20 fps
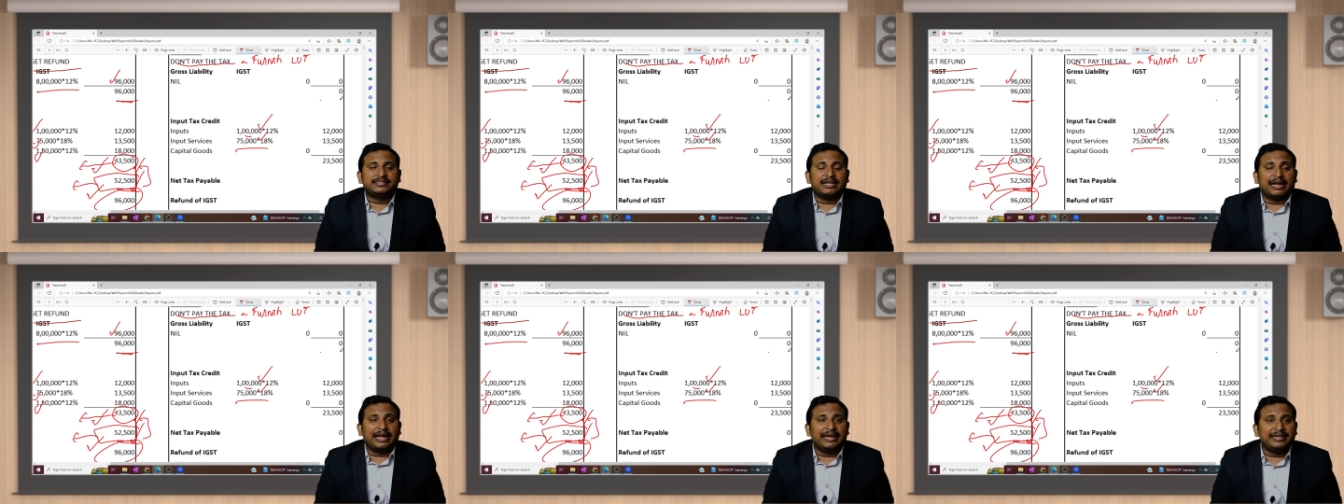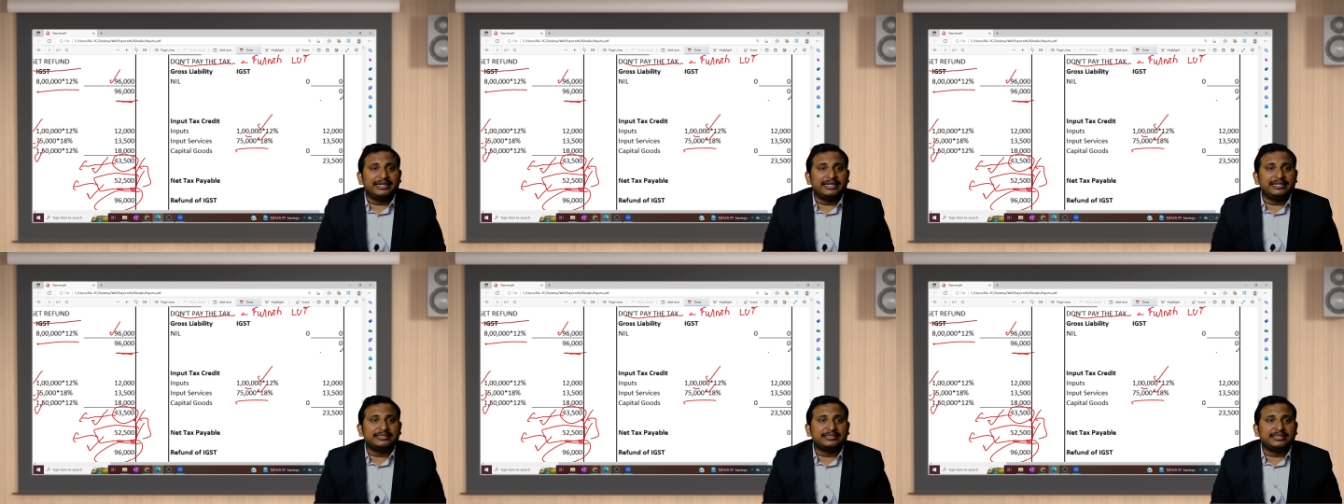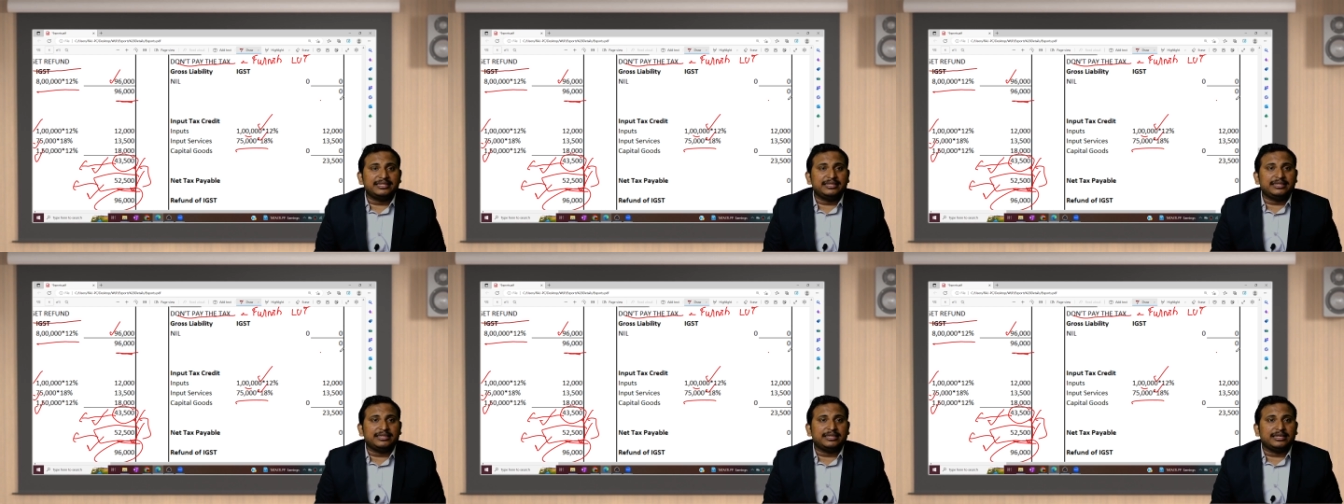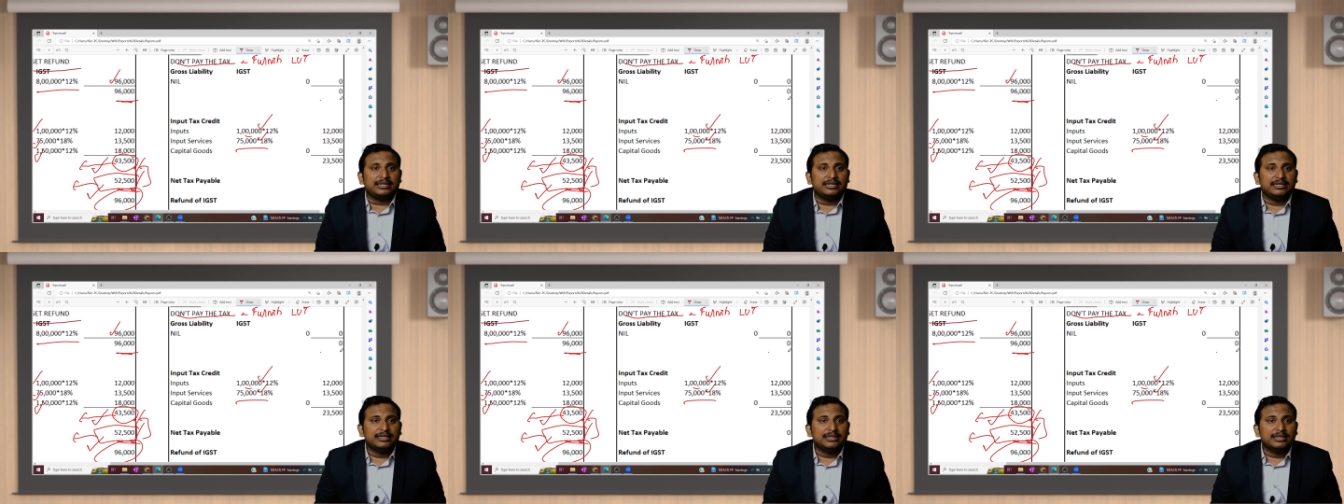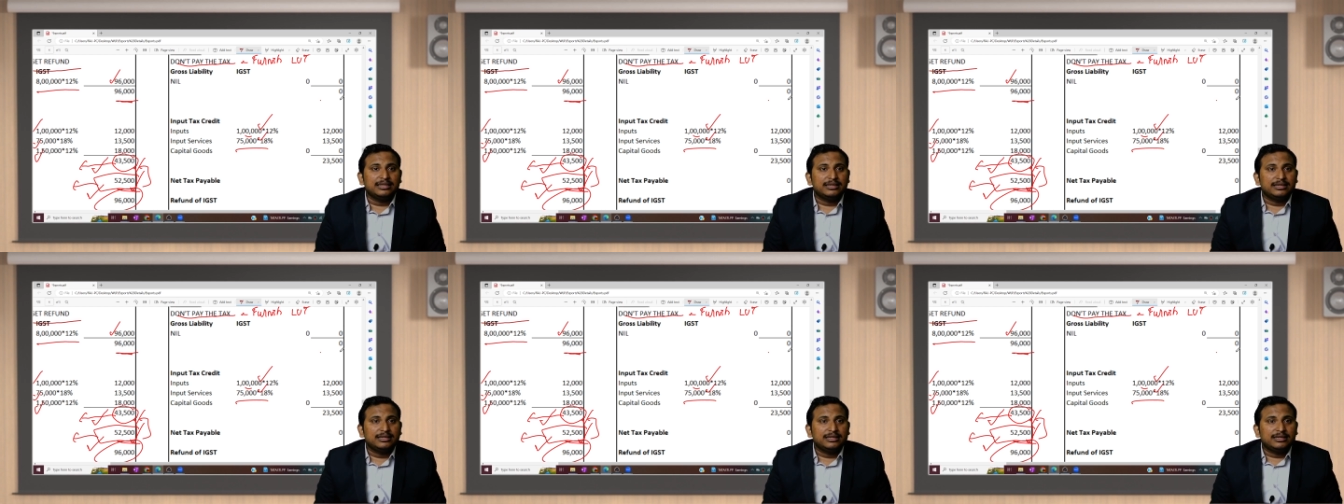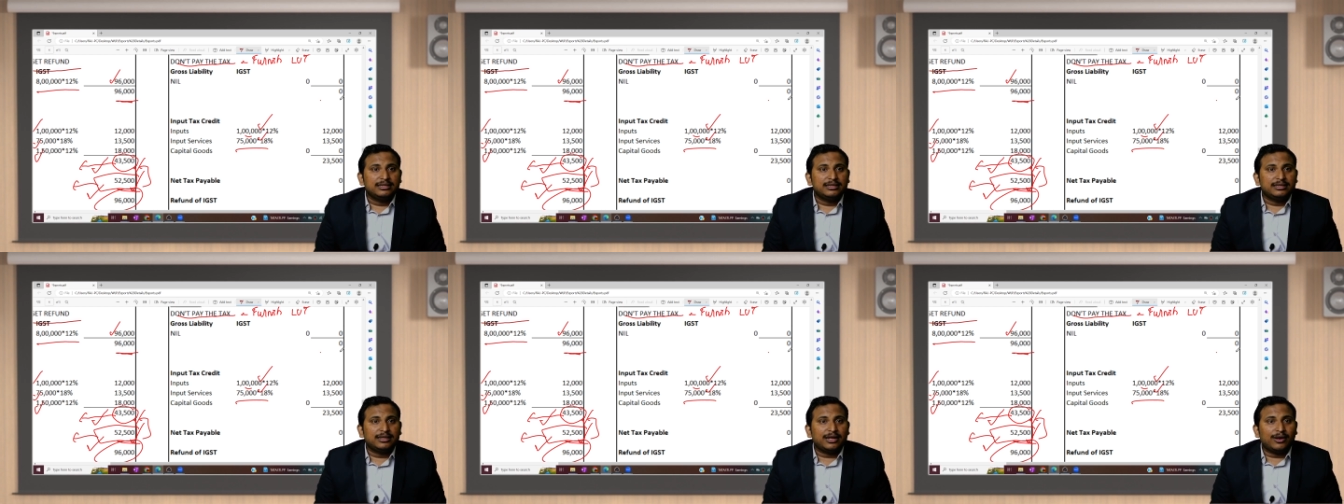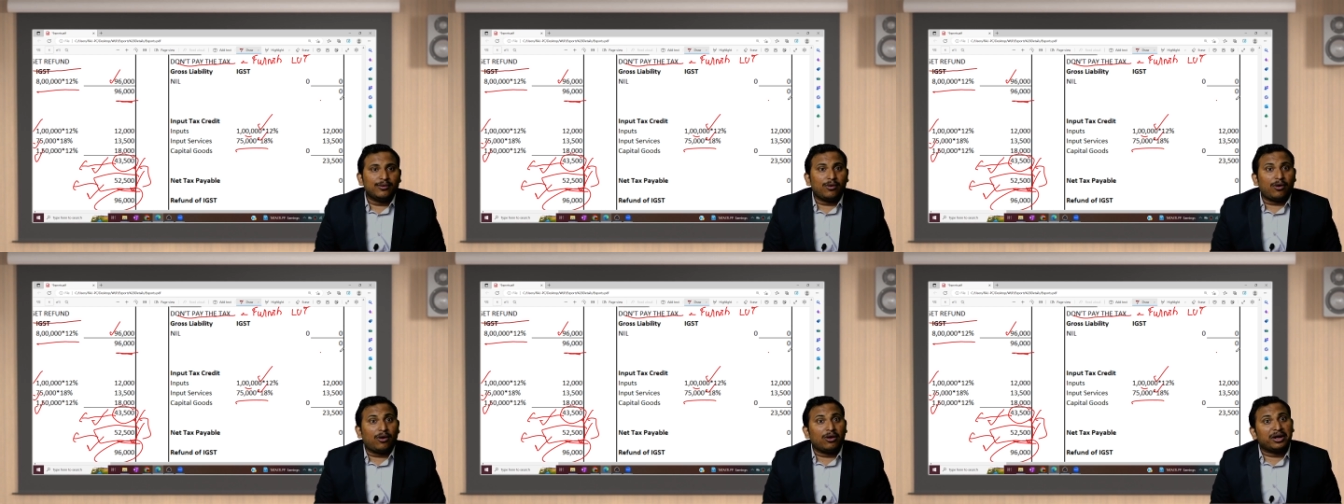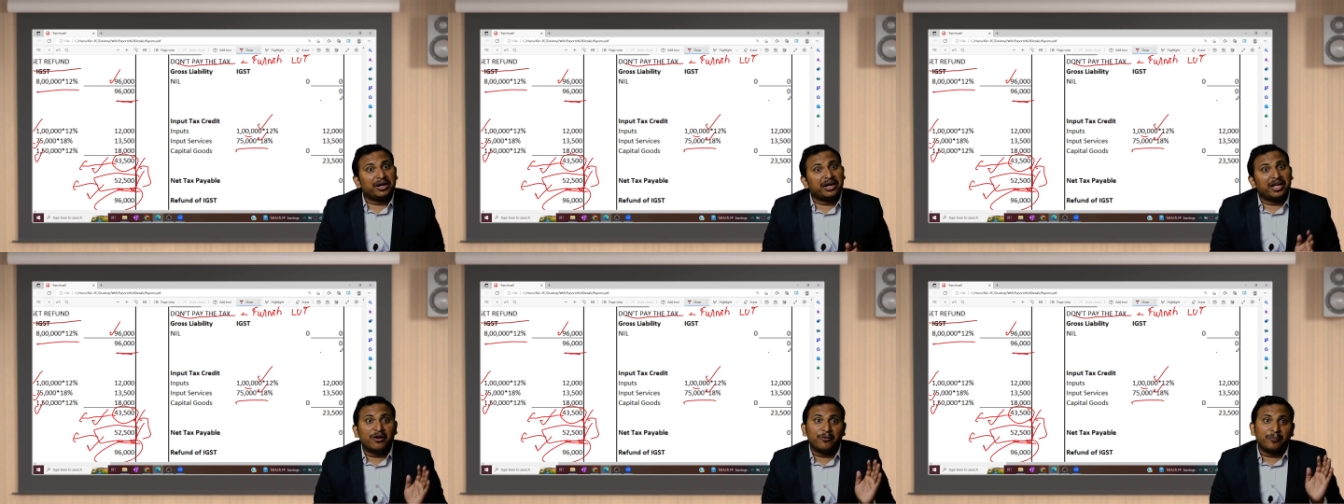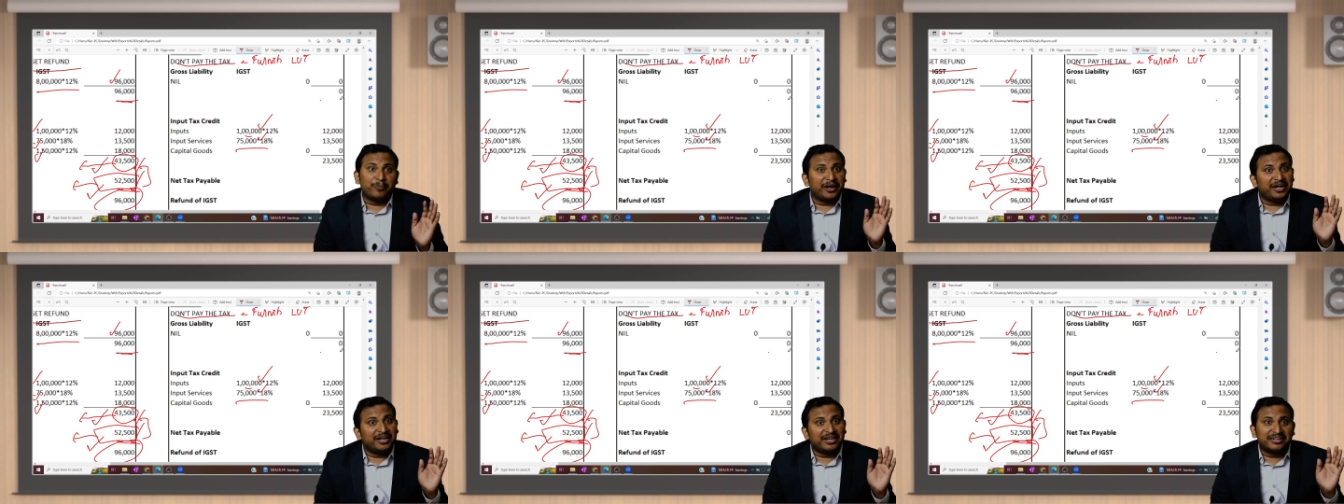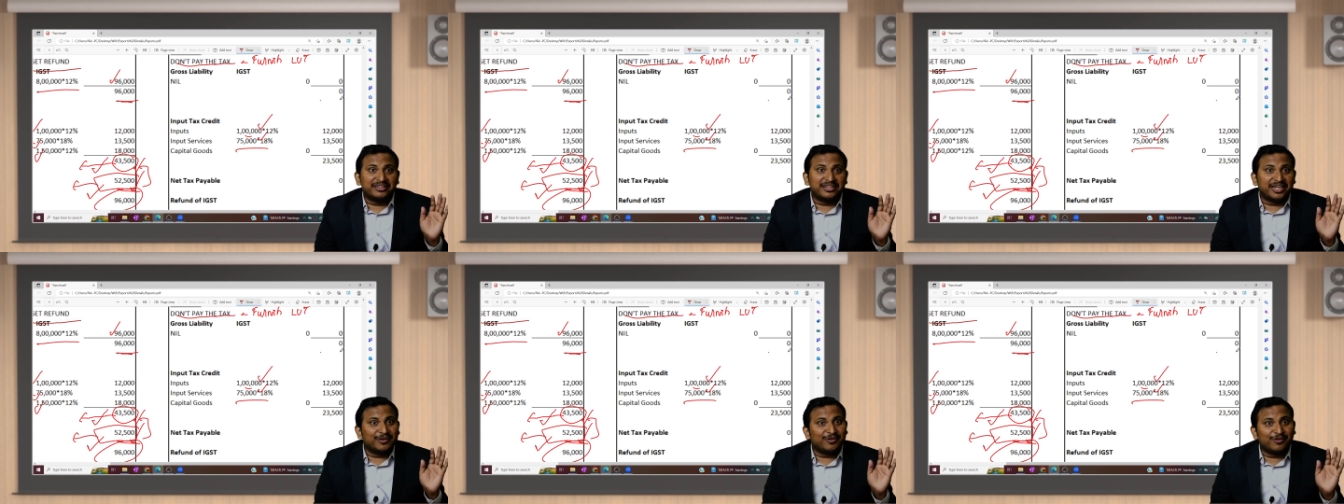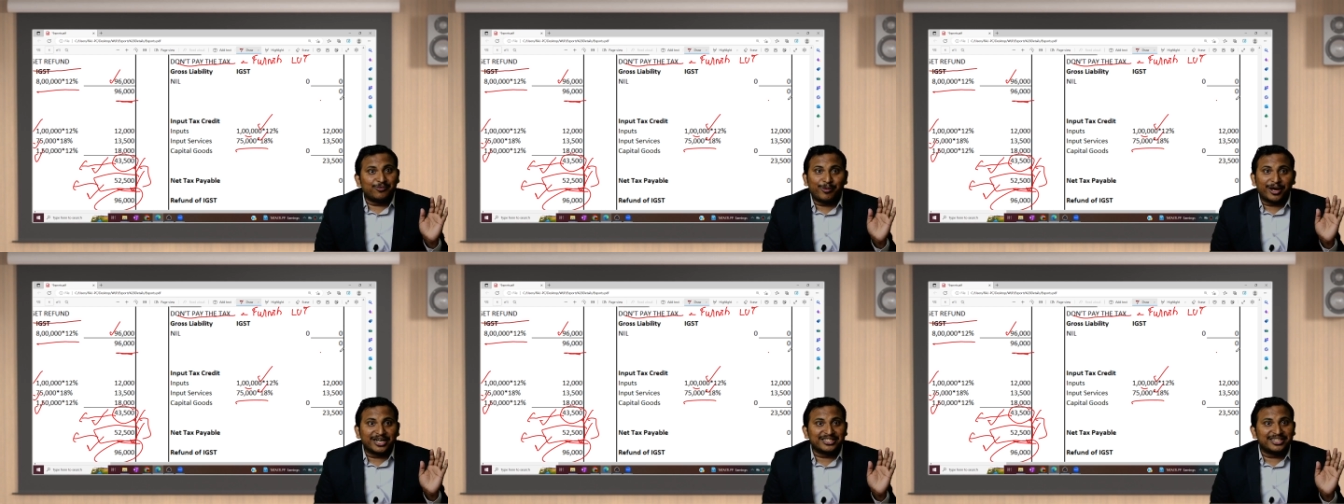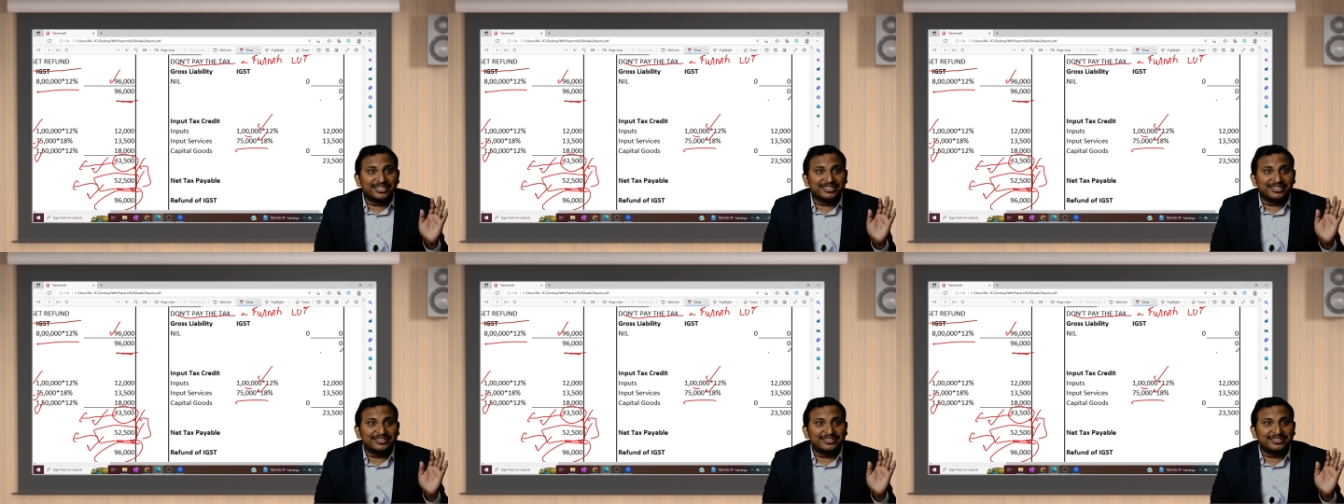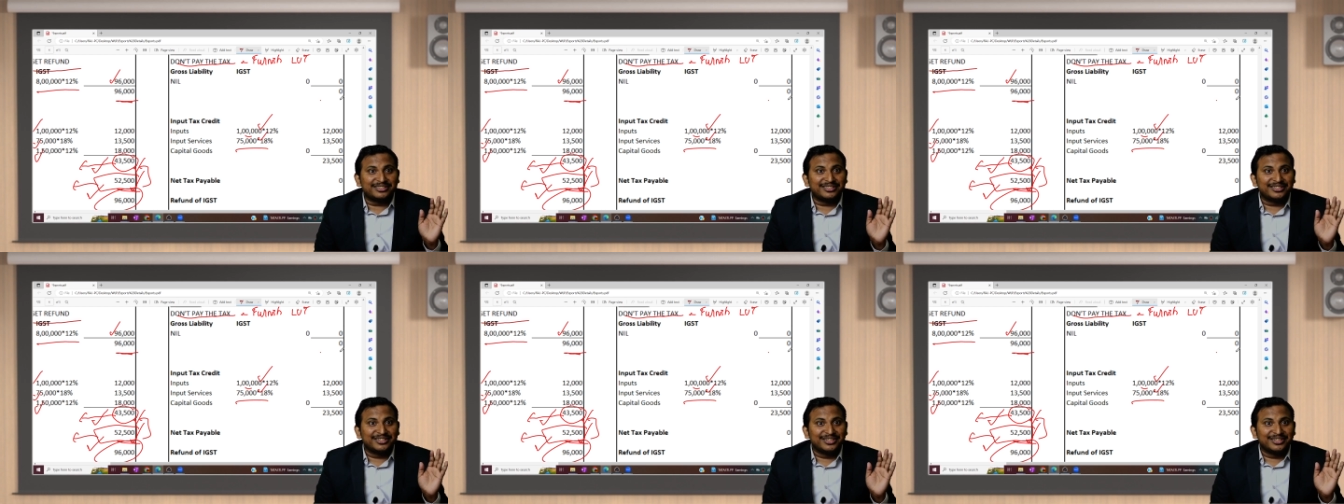ITC. Now already I have paid at the time of purchases.